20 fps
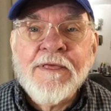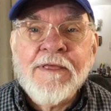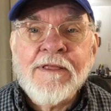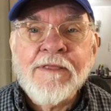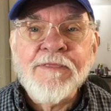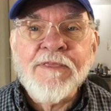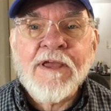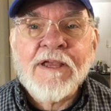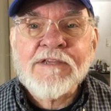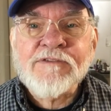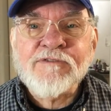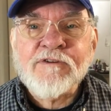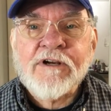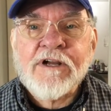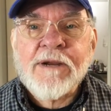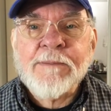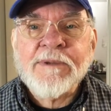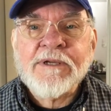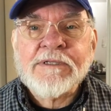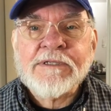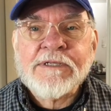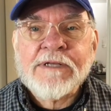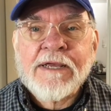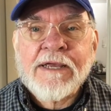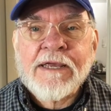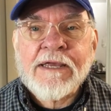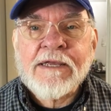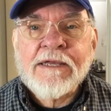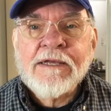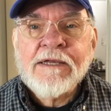thanks for coming
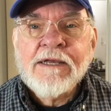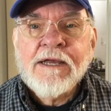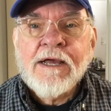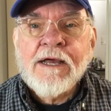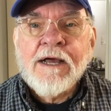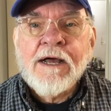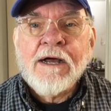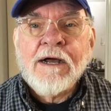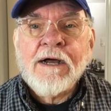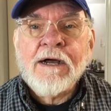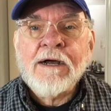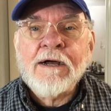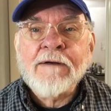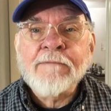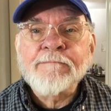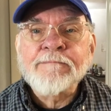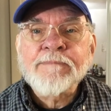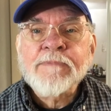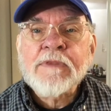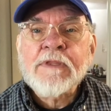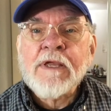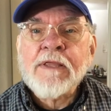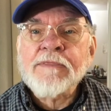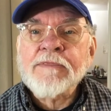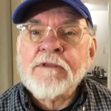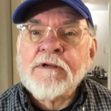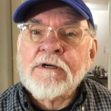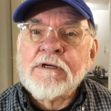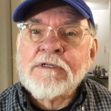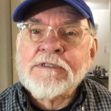today.
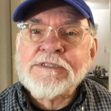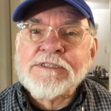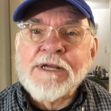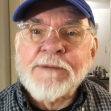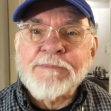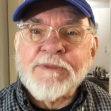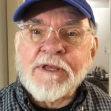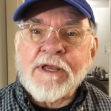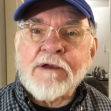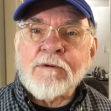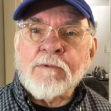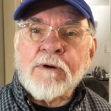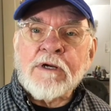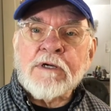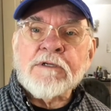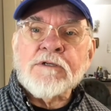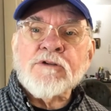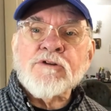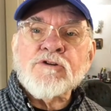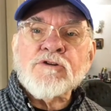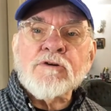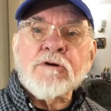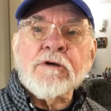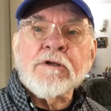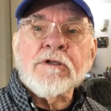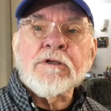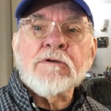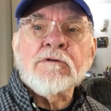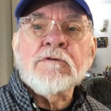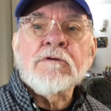There is something I wanted to show
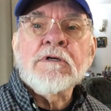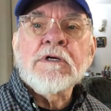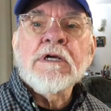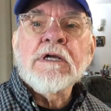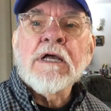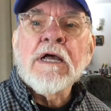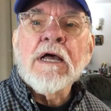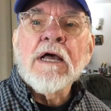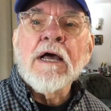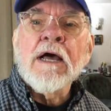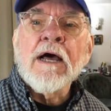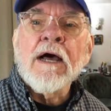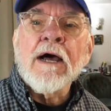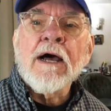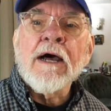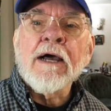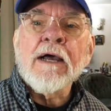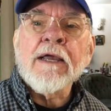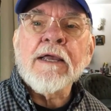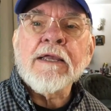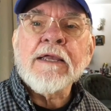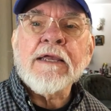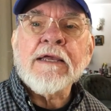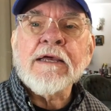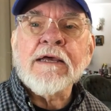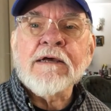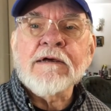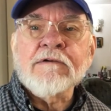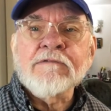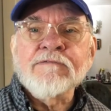you. I
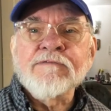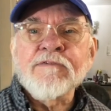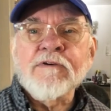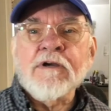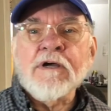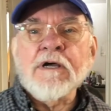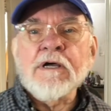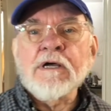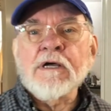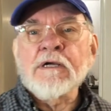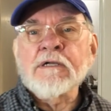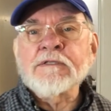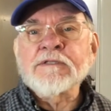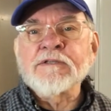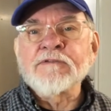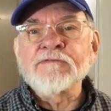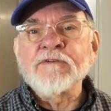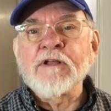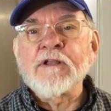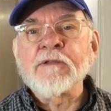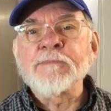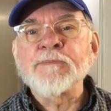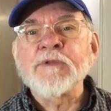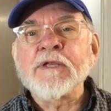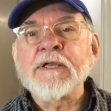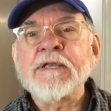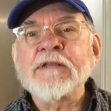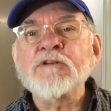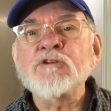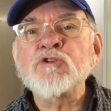have developed
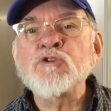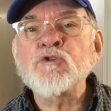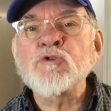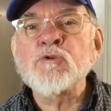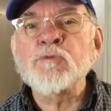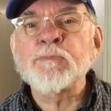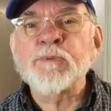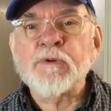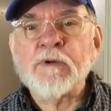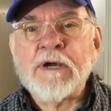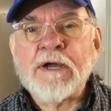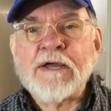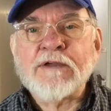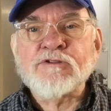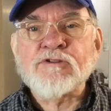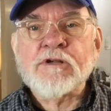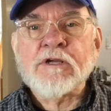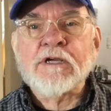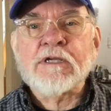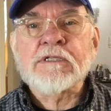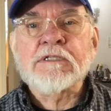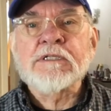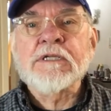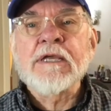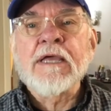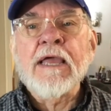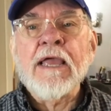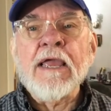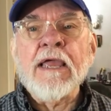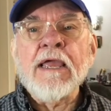a new project,
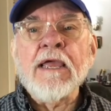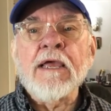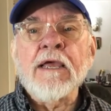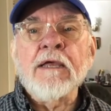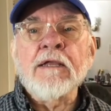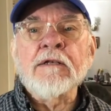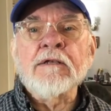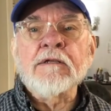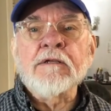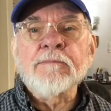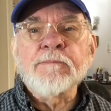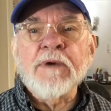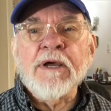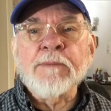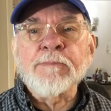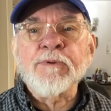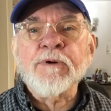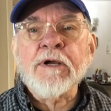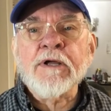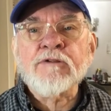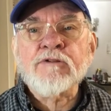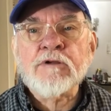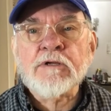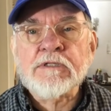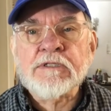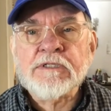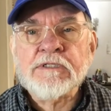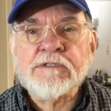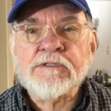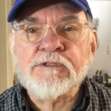and my
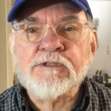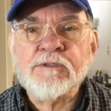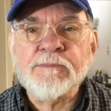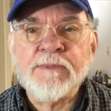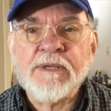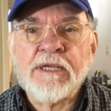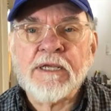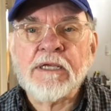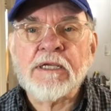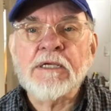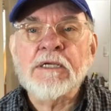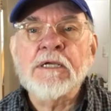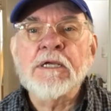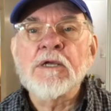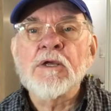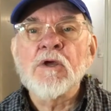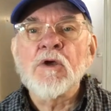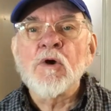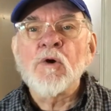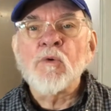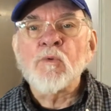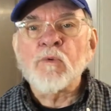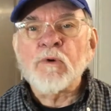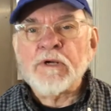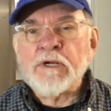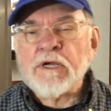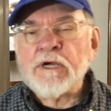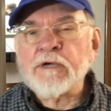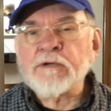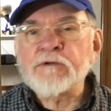project is to make
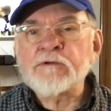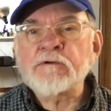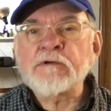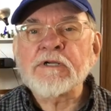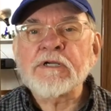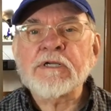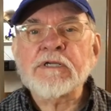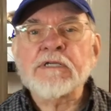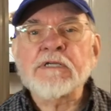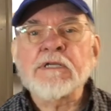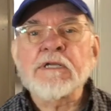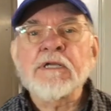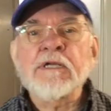100